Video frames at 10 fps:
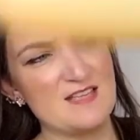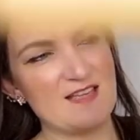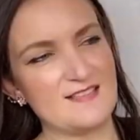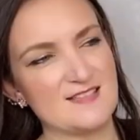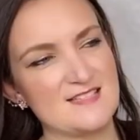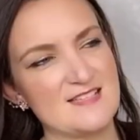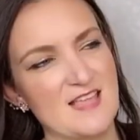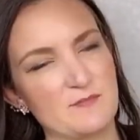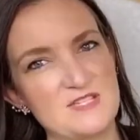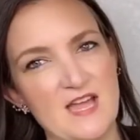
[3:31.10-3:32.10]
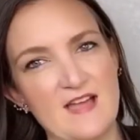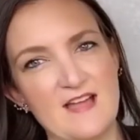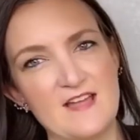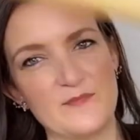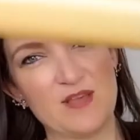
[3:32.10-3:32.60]
at the same
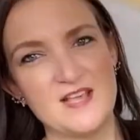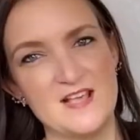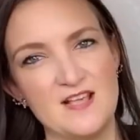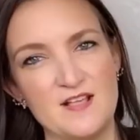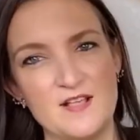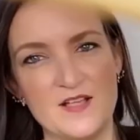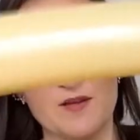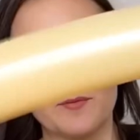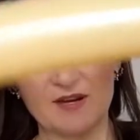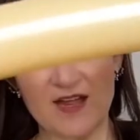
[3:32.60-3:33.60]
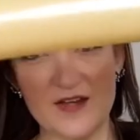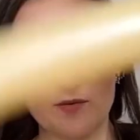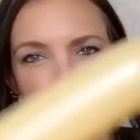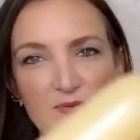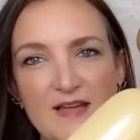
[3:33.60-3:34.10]
time. We're kind
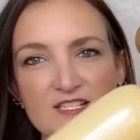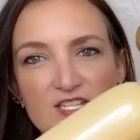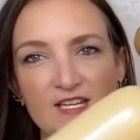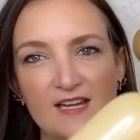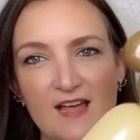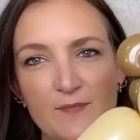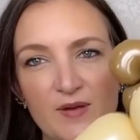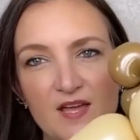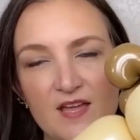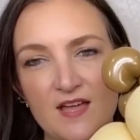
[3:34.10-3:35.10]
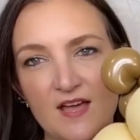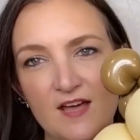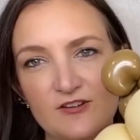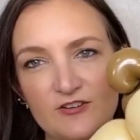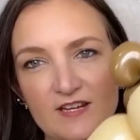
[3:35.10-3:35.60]
of wedging it up
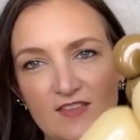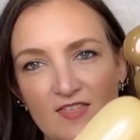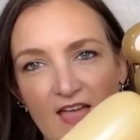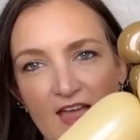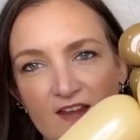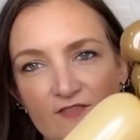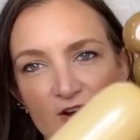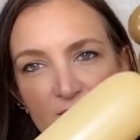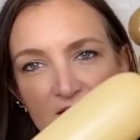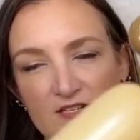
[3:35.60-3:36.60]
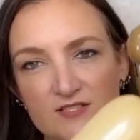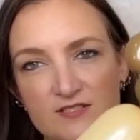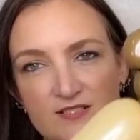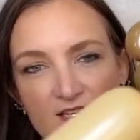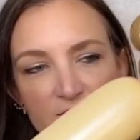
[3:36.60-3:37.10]
underneath the head of our bear. So
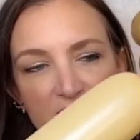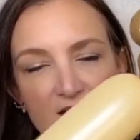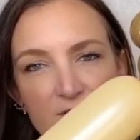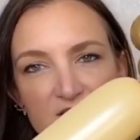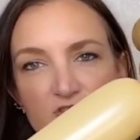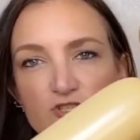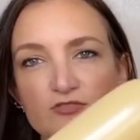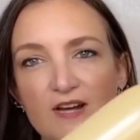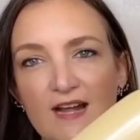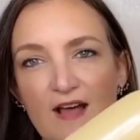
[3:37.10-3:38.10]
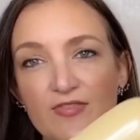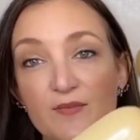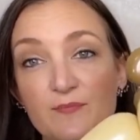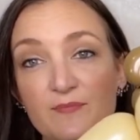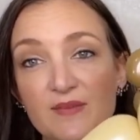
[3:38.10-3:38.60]
it's gonna be coming straight out the
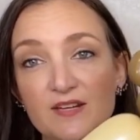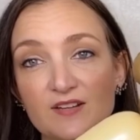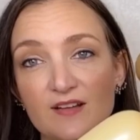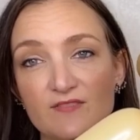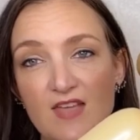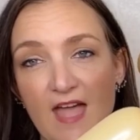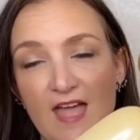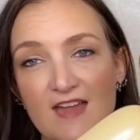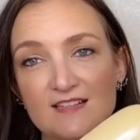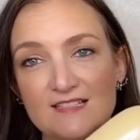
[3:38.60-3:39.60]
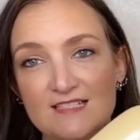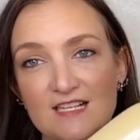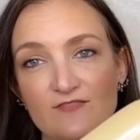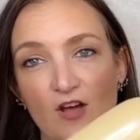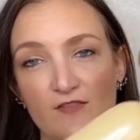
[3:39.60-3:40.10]
middle of the head instead
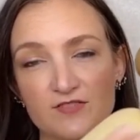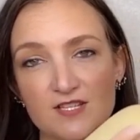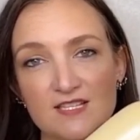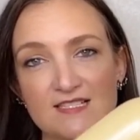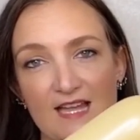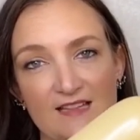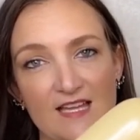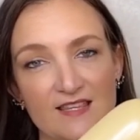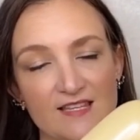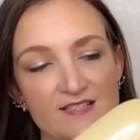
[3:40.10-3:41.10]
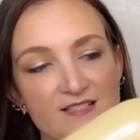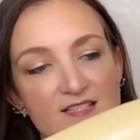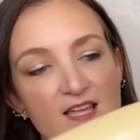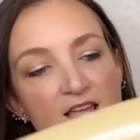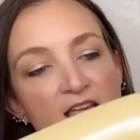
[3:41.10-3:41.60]
of off to the side like this.
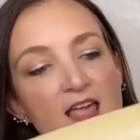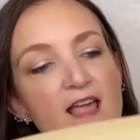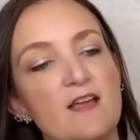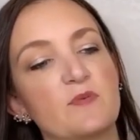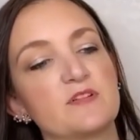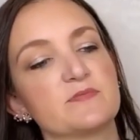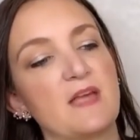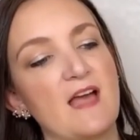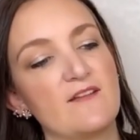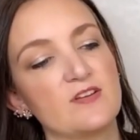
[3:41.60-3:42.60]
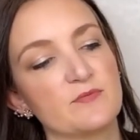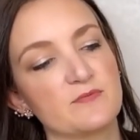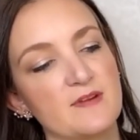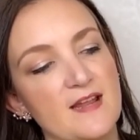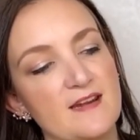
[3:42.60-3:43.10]
And once we have it
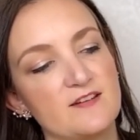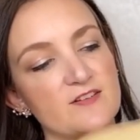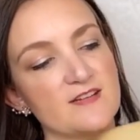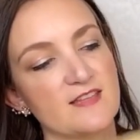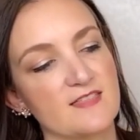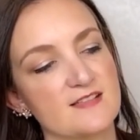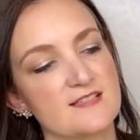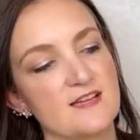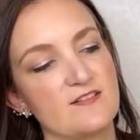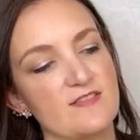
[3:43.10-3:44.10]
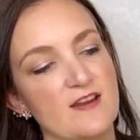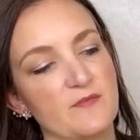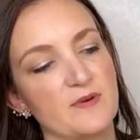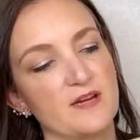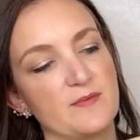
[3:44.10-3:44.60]
right underneath the center there,
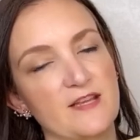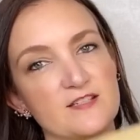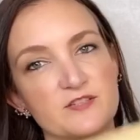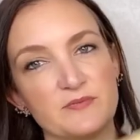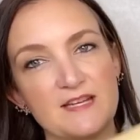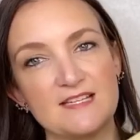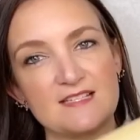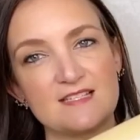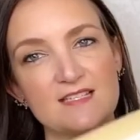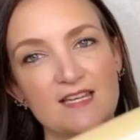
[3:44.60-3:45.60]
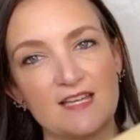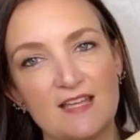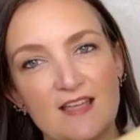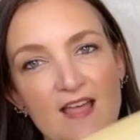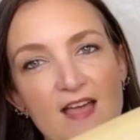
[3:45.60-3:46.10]
we're gonna make a twist
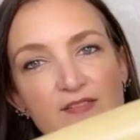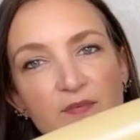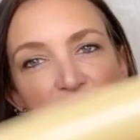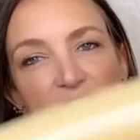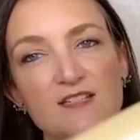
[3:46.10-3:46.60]
and then we're gonna